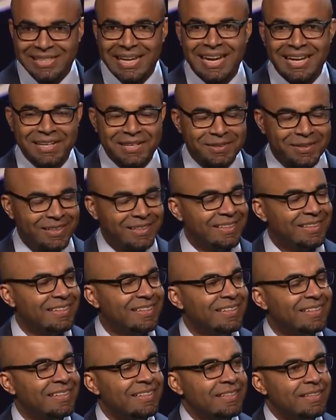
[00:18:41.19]
accurate.
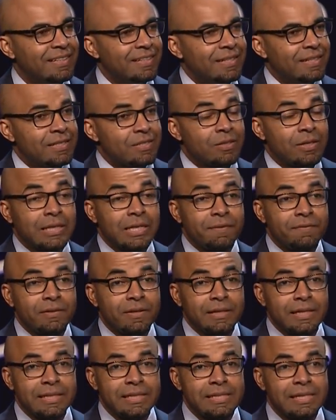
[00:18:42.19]
So I'll give
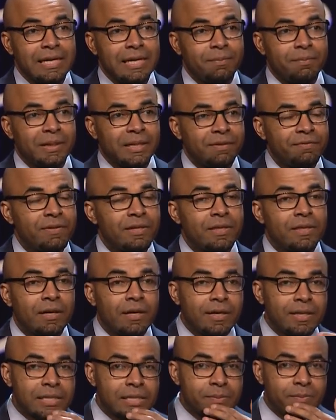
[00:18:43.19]
you an example. I'll give you a
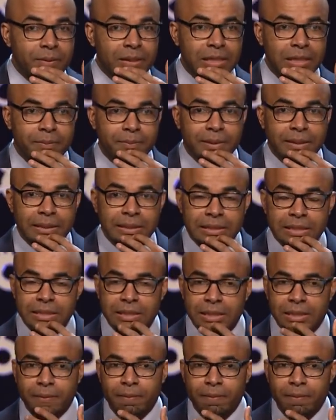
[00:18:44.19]
thought experiment.